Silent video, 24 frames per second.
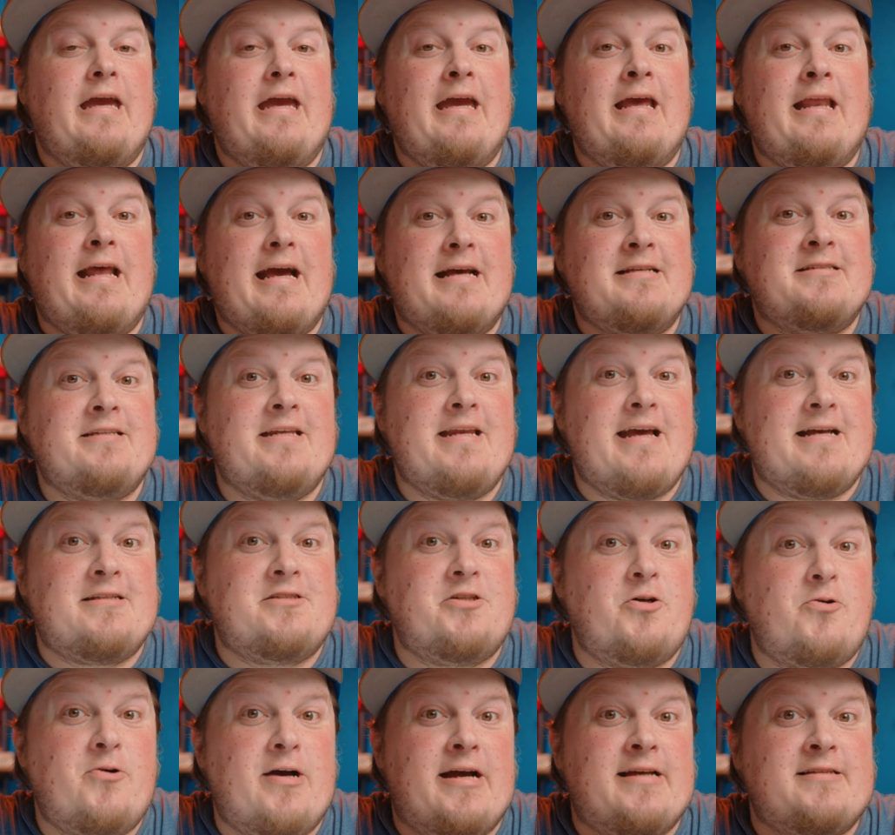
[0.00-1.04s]
it has an
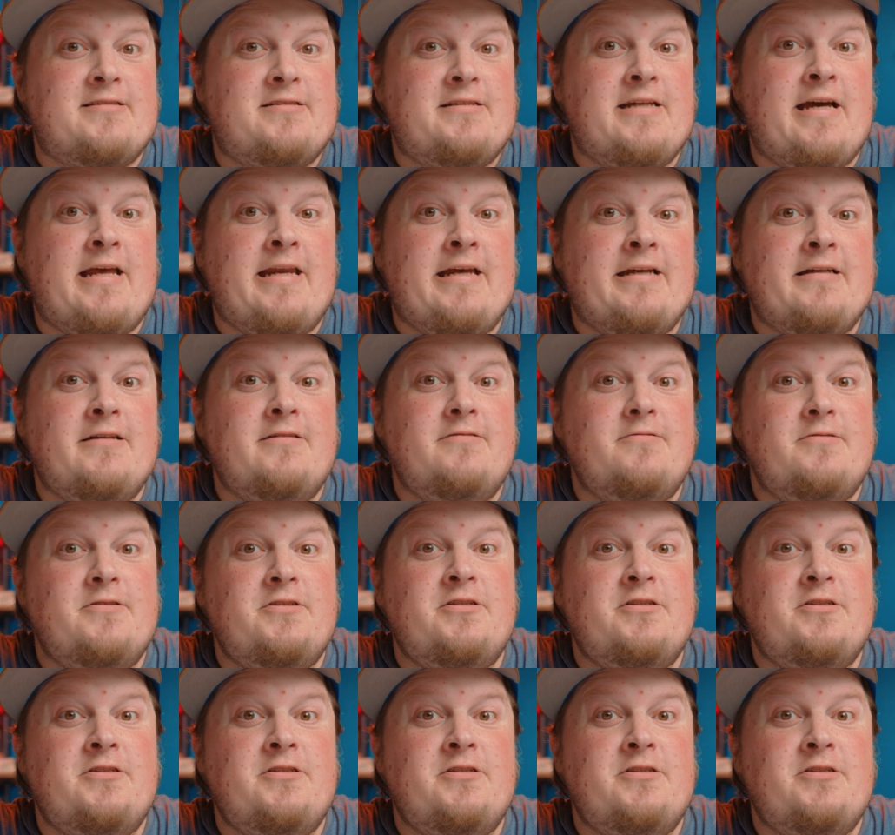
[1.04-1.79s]
SOS setting.